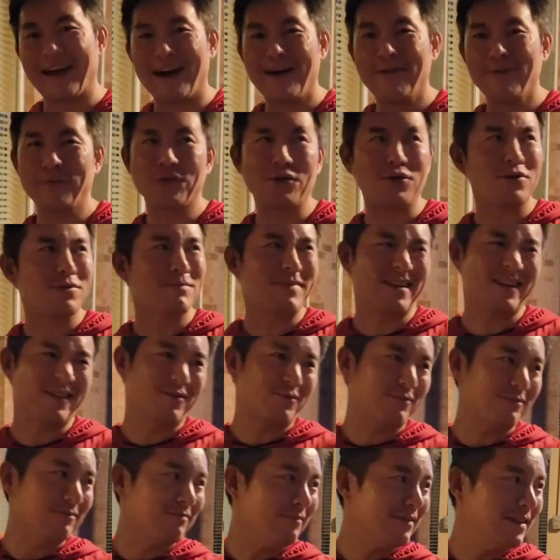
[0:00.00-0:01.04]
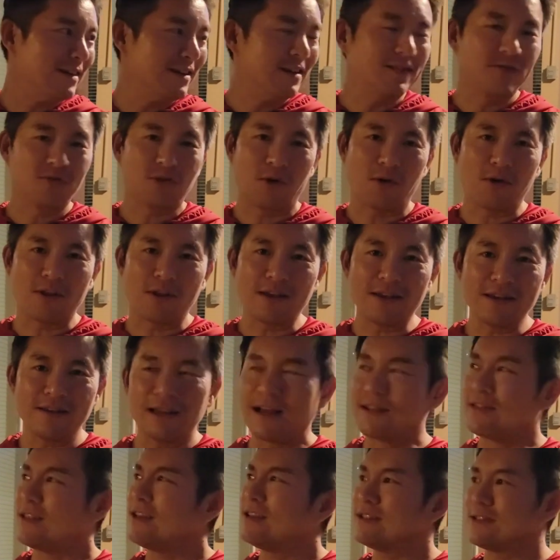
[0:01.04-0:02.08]
after about 30,
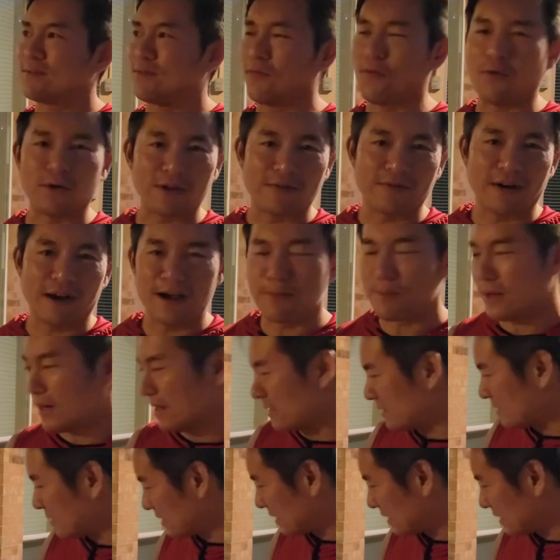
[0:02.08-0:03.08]
I think it's 45 minutes